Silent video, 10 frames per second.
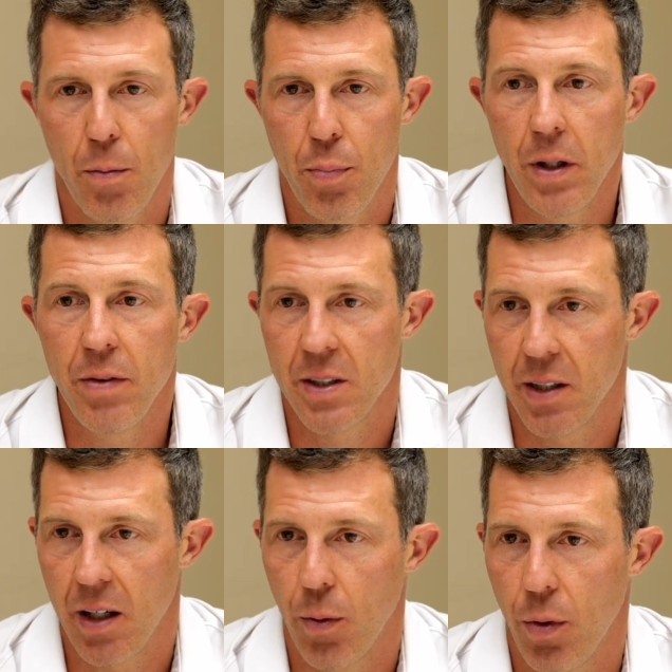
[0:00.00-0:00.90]

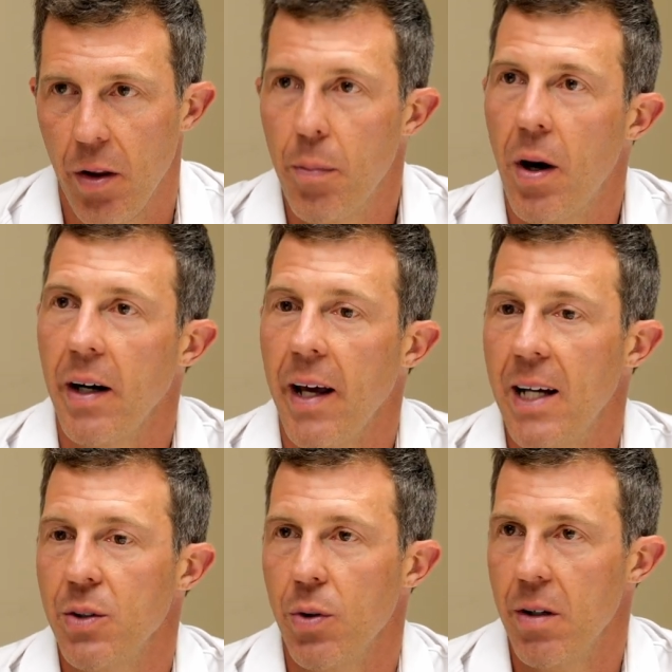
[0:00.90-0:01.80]
previously on one of the
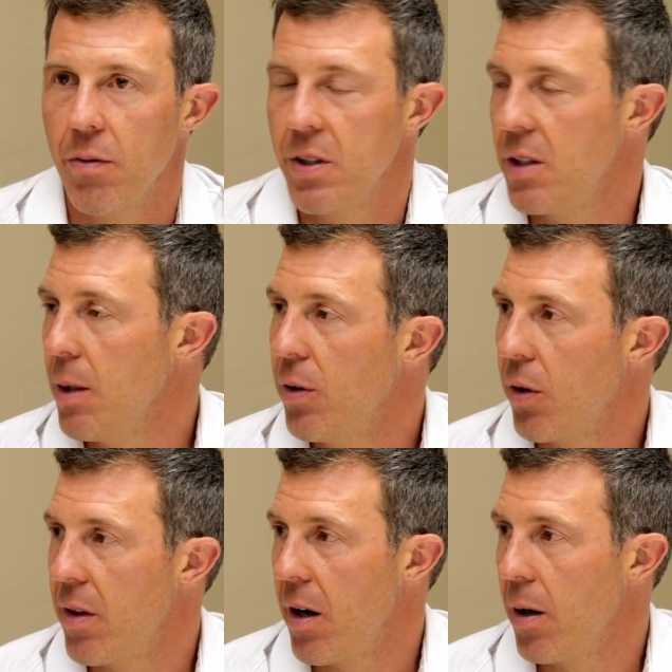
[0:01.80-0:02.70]
podcasts with a
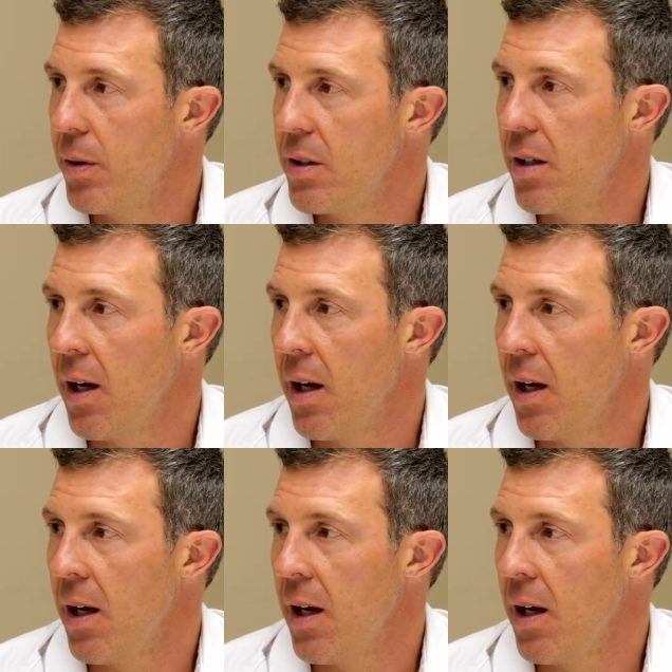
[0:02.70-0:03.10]
vestibular therapist,